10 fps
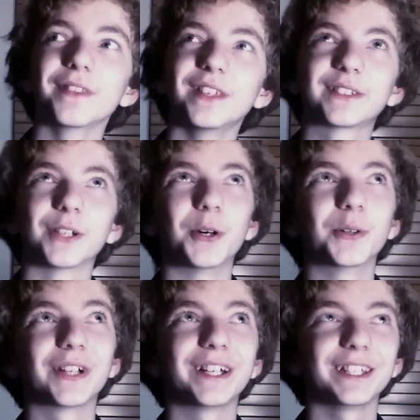So,
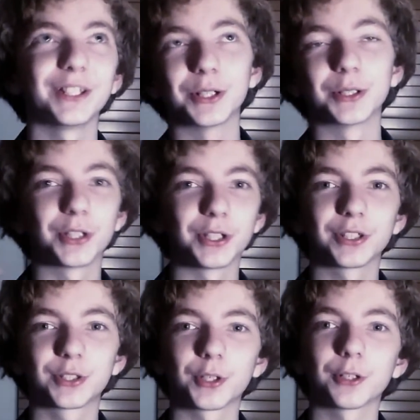like, you know, the
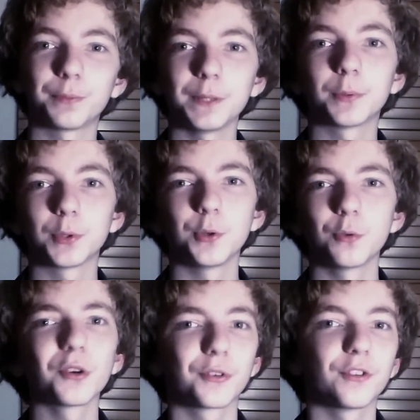sort of people who
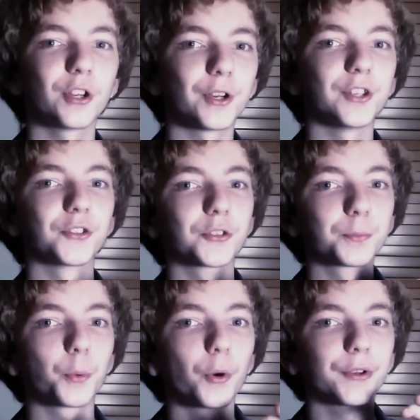weren't very
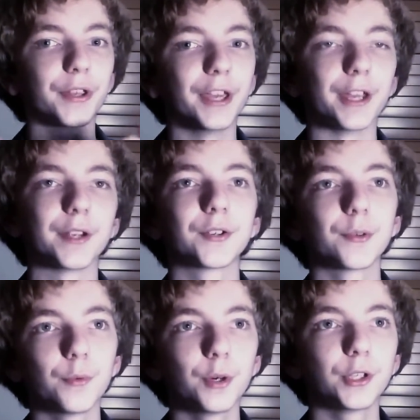sport-ish
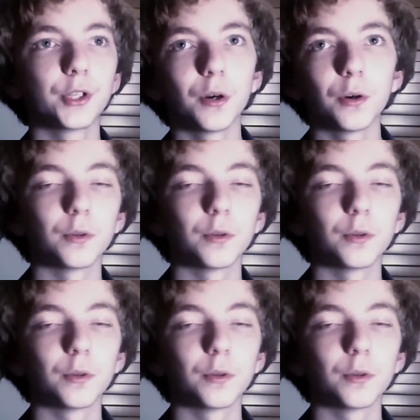would go